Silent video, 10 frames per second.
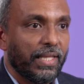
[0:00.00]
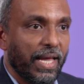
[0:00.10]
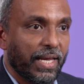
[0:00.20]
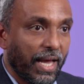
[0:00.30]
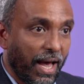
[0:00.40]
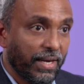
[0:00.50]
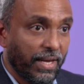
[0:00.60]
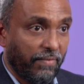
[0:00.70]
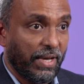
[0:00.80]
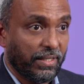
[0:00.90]
they can
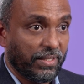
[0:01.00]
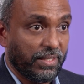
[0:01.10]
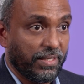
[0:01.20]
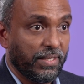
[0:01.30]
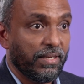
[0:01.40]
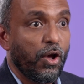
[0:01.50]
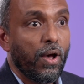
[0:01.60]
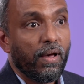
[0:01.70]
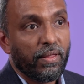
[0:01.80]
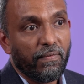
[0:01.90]
have access to
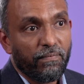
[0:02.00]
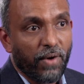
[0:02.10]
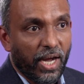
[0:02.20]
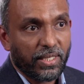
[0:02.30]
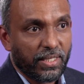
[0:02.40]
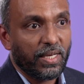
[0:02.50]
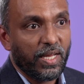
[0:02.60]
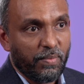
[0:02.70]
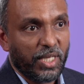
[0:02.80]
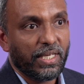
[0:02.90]
the vital
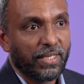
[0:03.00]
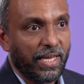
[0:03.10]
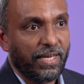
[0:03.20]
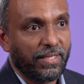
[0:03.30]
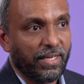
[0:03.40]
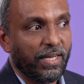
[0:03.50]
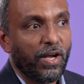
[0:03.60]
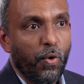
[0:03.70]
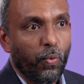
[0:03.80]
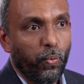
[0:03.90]
imaging data
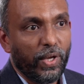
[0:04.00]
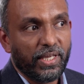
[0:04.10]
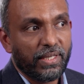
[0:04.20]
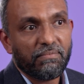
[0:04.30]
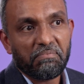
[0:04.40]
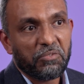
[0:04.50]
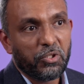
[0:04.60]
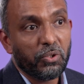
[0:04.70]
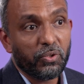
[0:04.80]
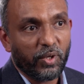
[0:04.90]
within
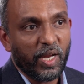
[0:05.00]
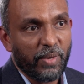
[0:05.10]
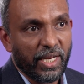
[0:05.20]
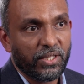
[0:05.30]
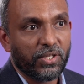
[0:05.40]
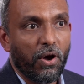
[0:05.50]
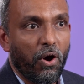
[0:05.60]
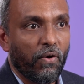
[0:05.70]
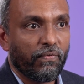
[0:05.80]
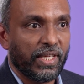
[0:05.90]
2-3 minutes
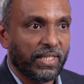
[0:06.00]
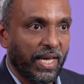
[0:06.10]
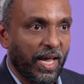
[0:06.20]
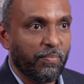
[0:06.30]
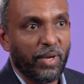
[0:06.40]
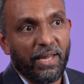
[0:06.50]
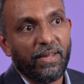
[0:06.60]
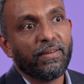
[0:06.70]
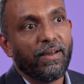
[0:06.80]
of the scan being